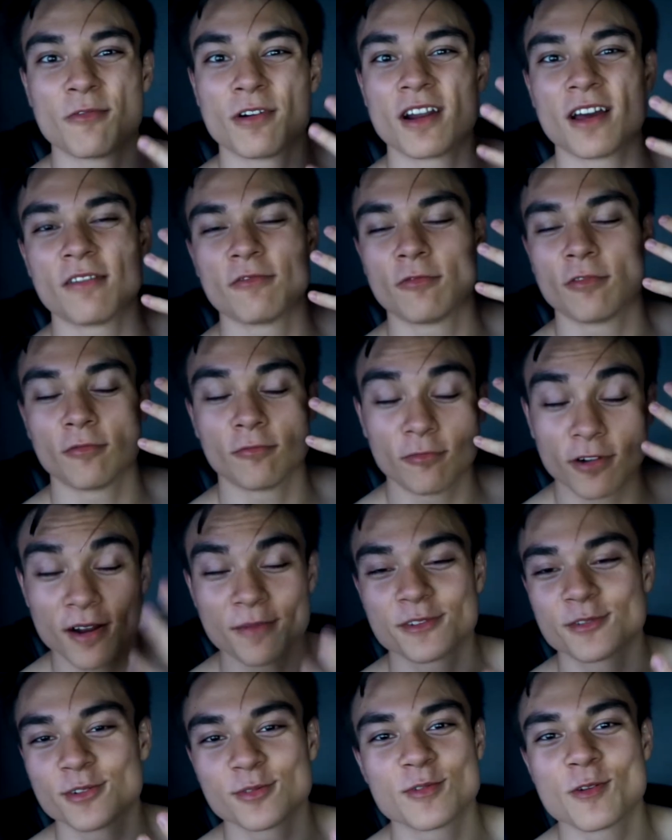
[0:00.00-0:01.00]
What, what
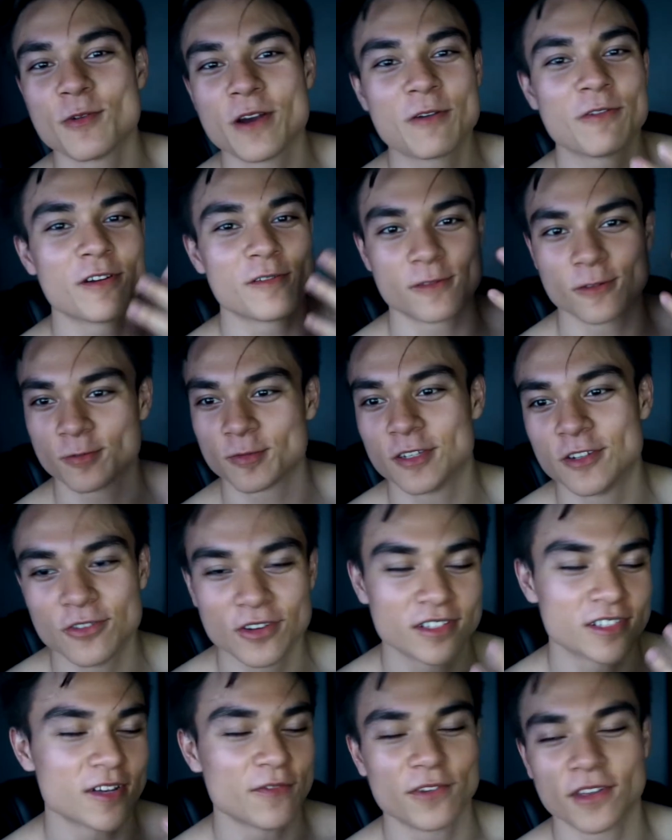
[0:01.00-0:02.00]
I'm supposed to be weighing, what I'm supposed to be
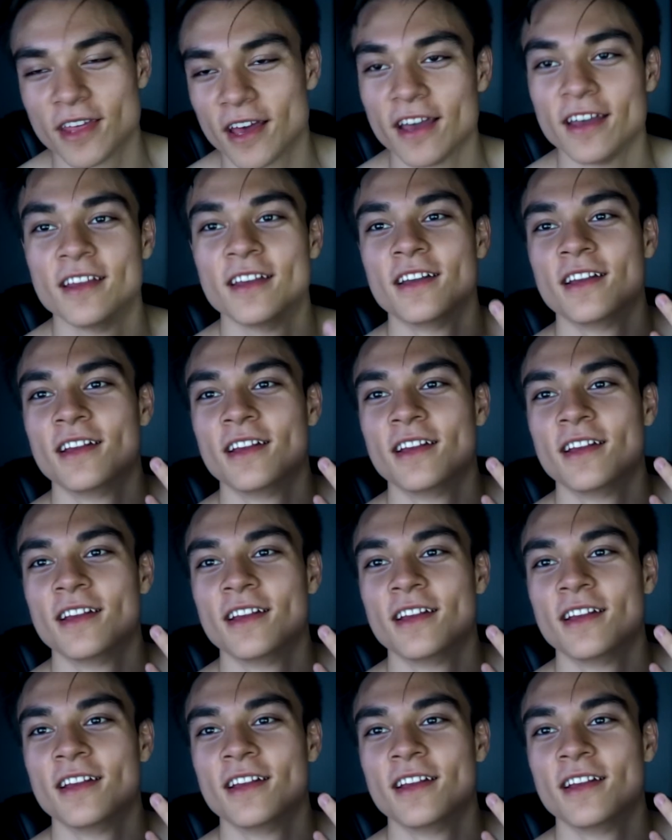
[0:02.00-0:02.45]
doing, stuff like that.